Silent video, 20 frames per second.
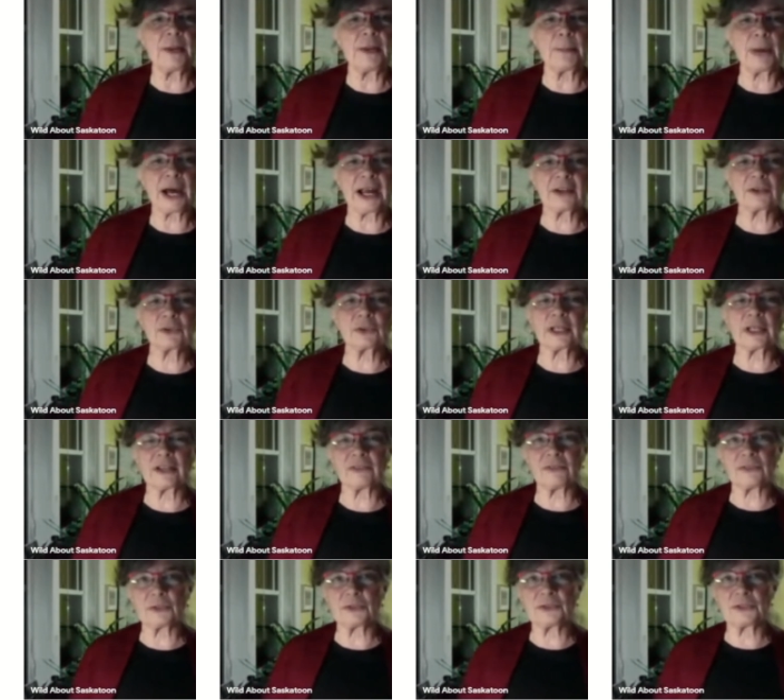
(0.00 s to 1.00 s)

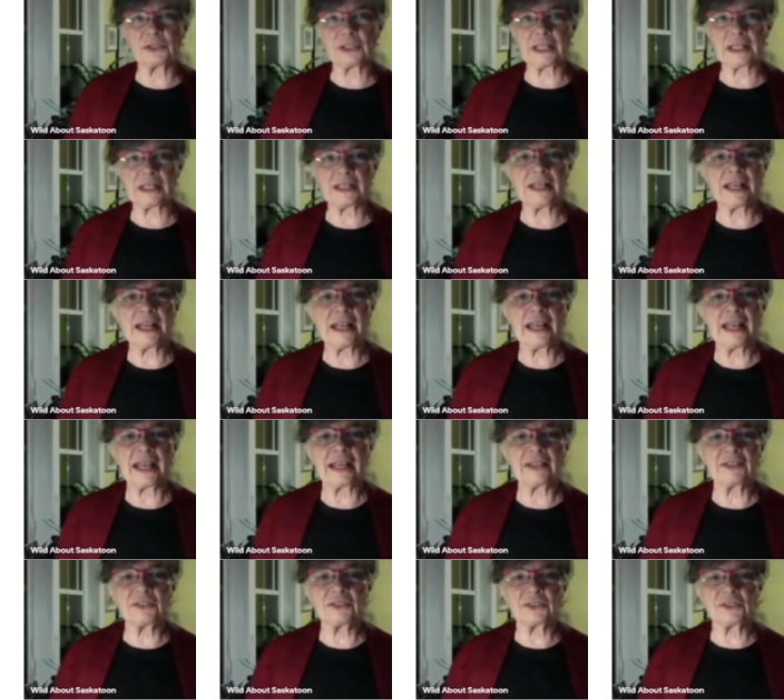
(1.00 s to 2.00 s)
biodiversity,
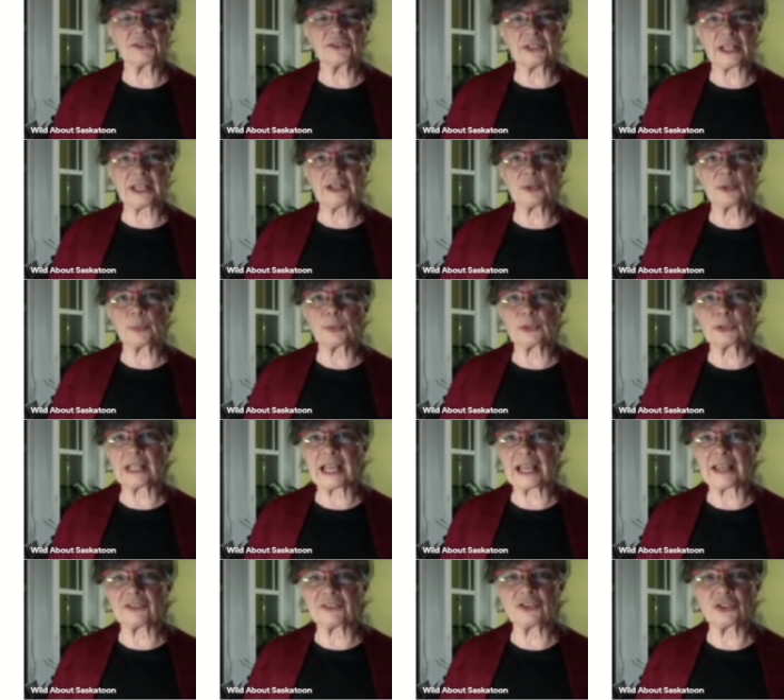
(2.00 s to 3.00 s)
and sustainable
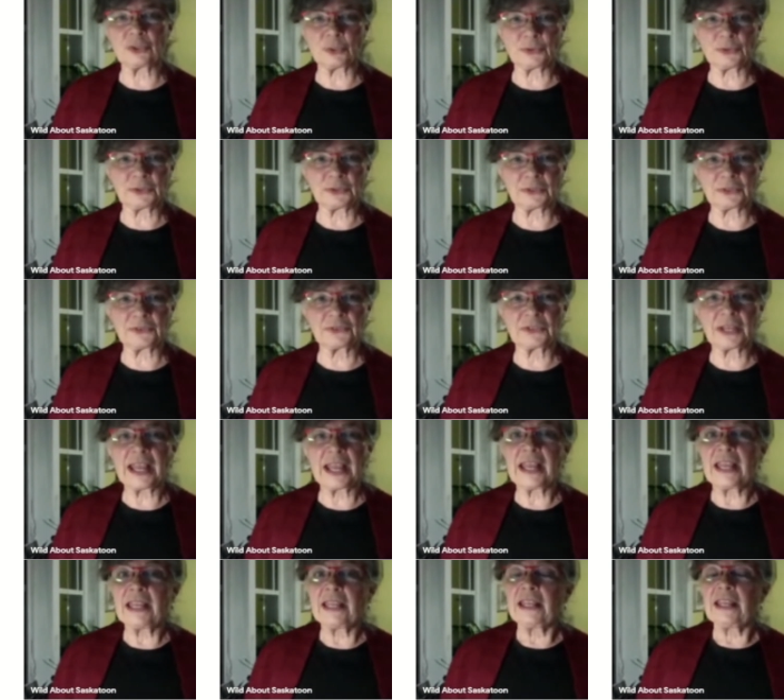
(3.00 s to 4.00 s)
land uses.
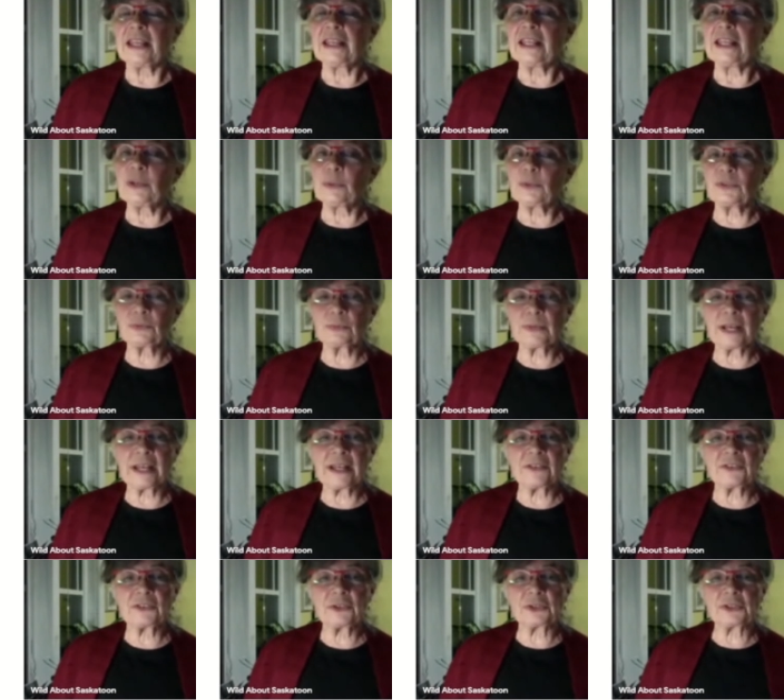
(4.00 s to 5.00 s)
He was
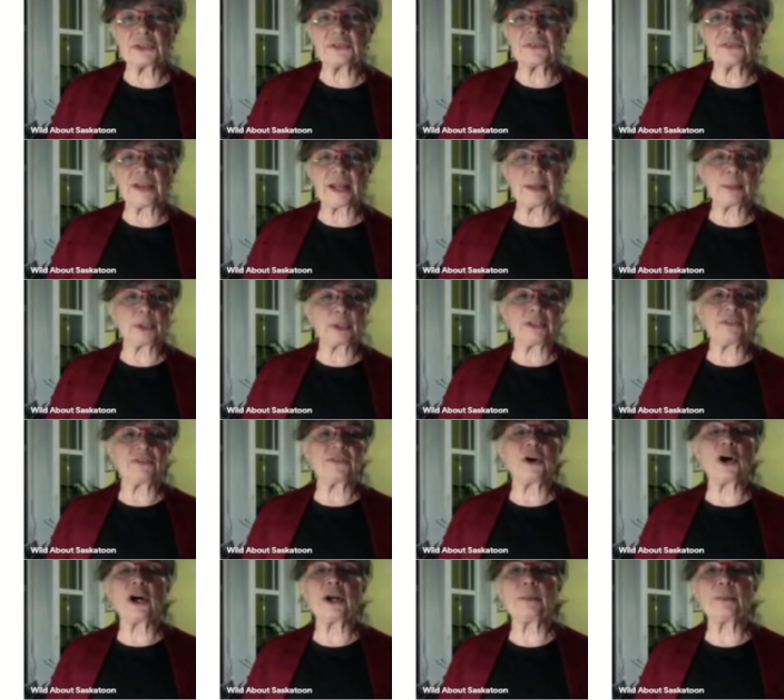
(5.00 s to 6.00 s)
raised on a family
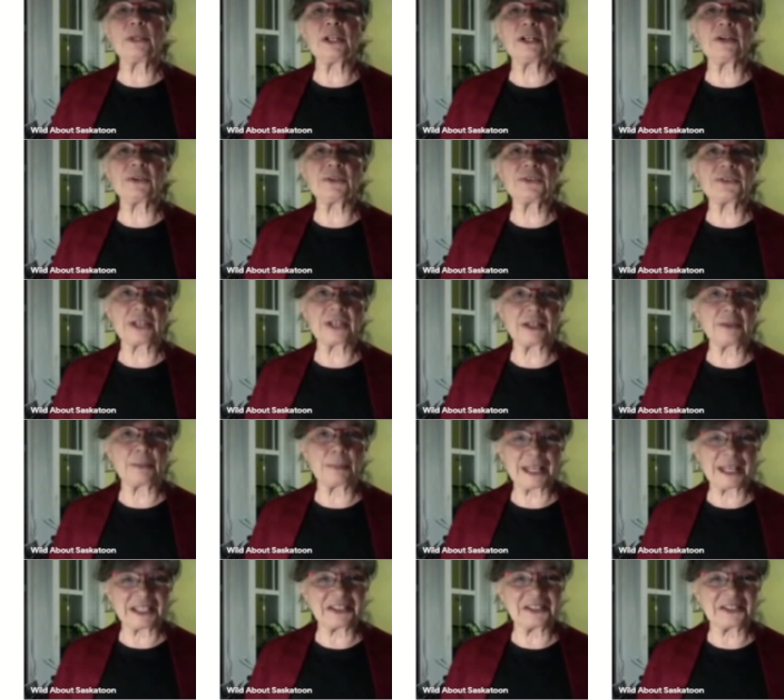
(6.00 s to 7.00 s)
farm near St.
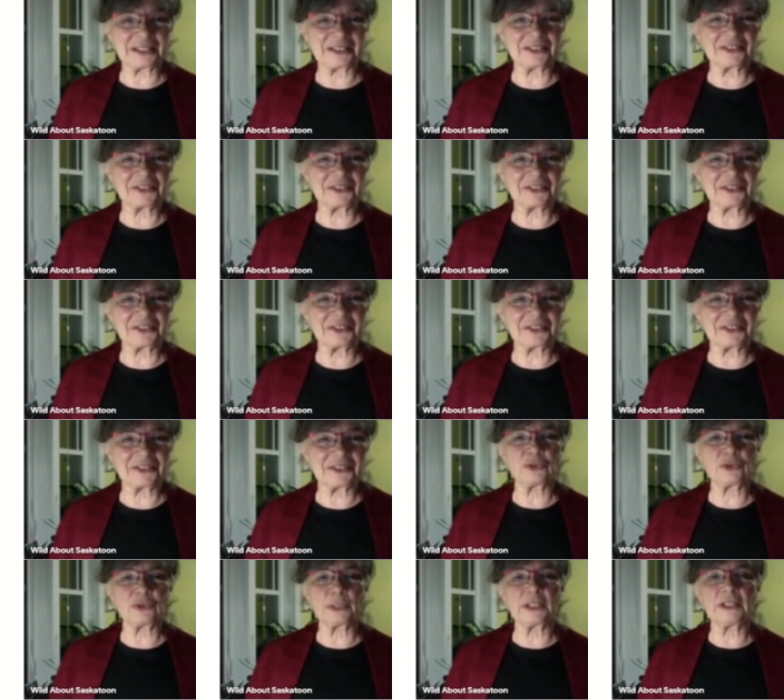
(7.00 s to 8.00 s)
Benedict,
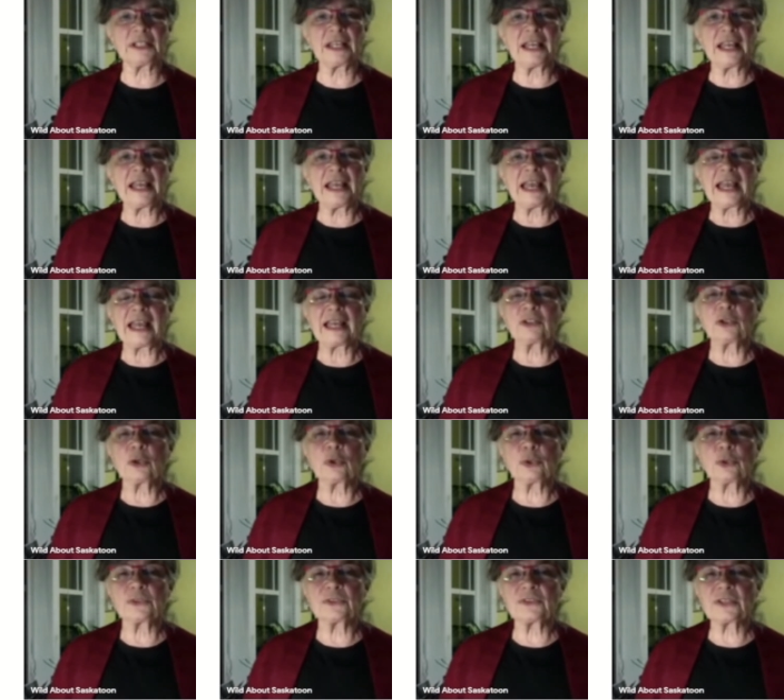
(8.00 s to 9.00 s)
Saskatchewan, and
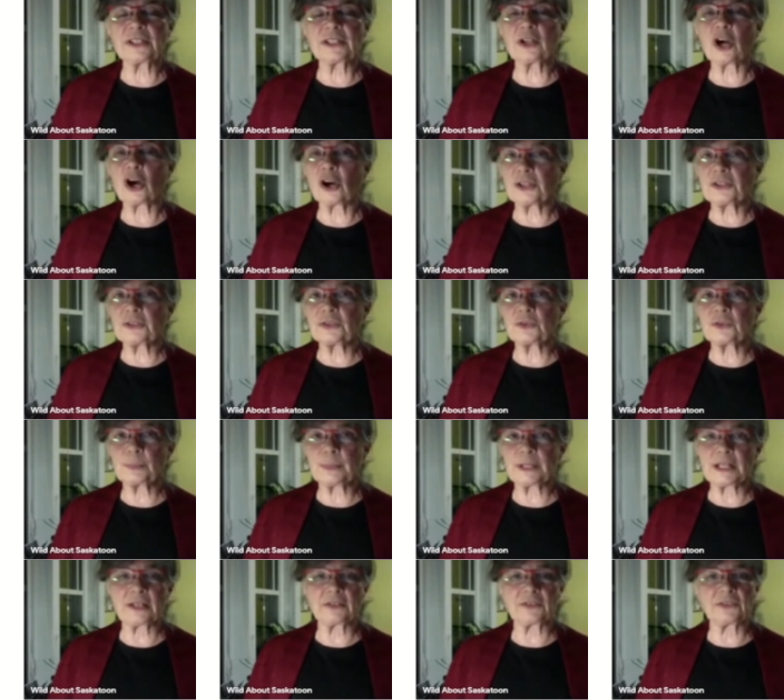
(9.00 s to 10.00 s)
holds an honors
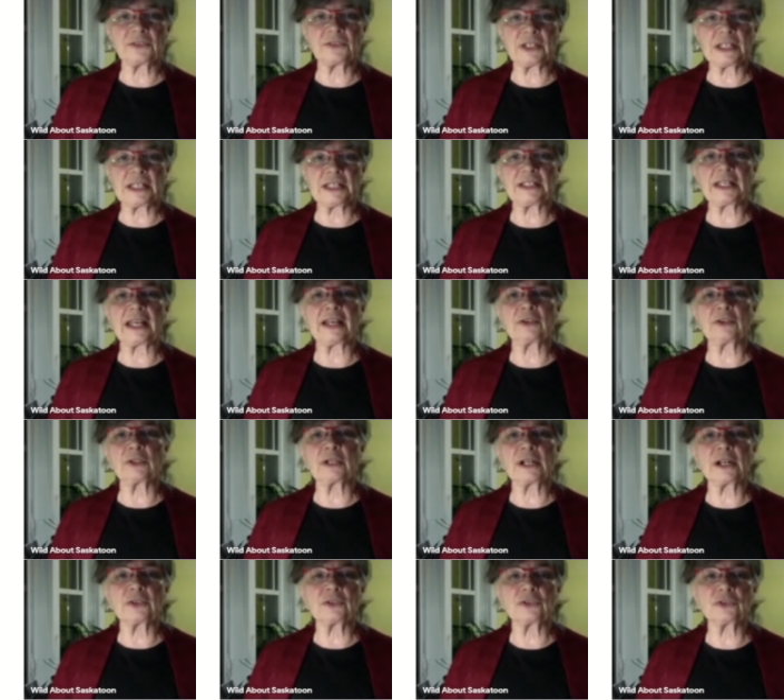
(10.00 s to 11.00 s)
BSc in
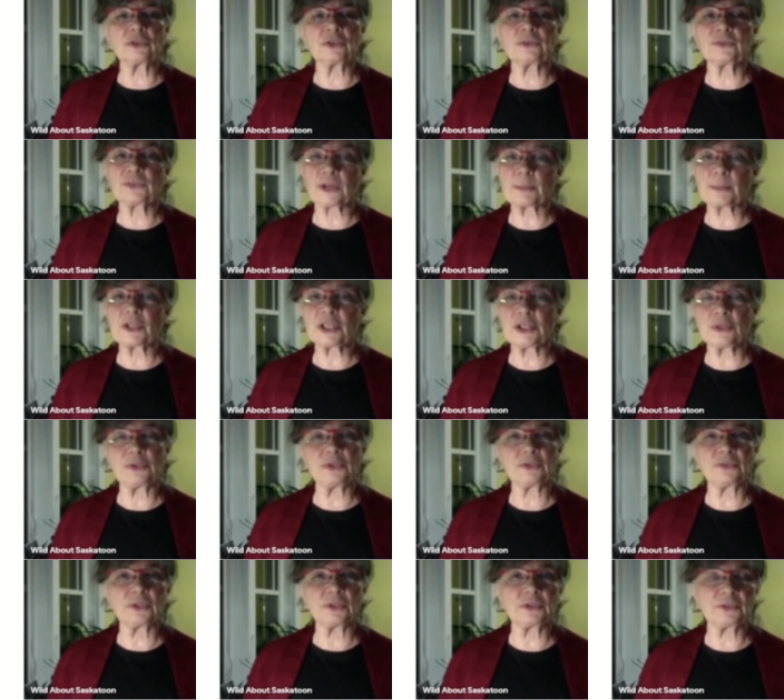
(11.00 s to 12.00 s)
agriculture from the
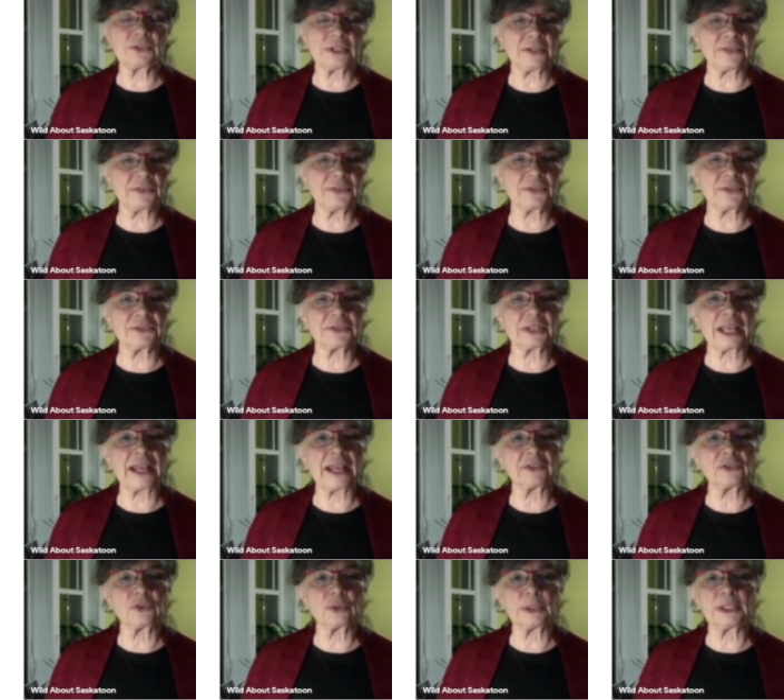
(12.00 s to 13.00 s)
University of
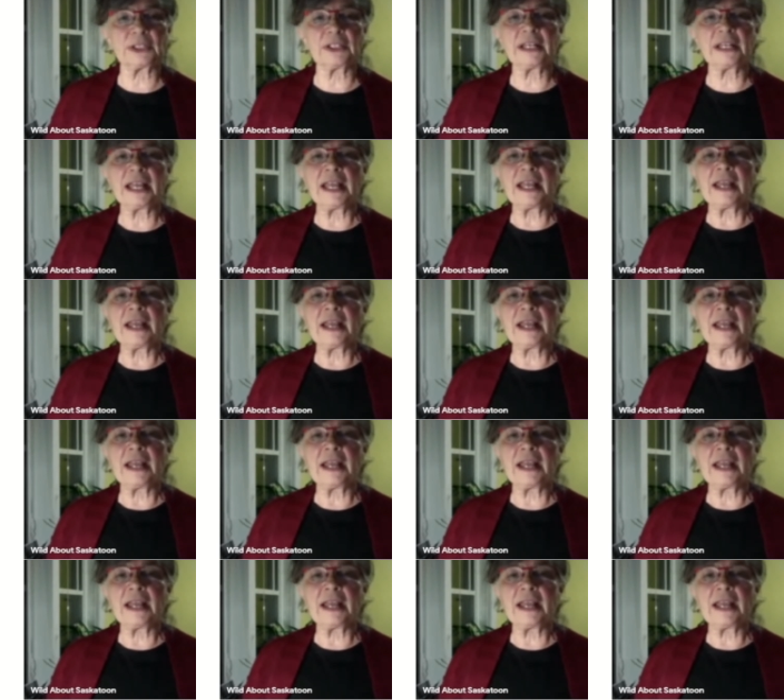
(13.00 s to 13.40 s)
Saskatchewan,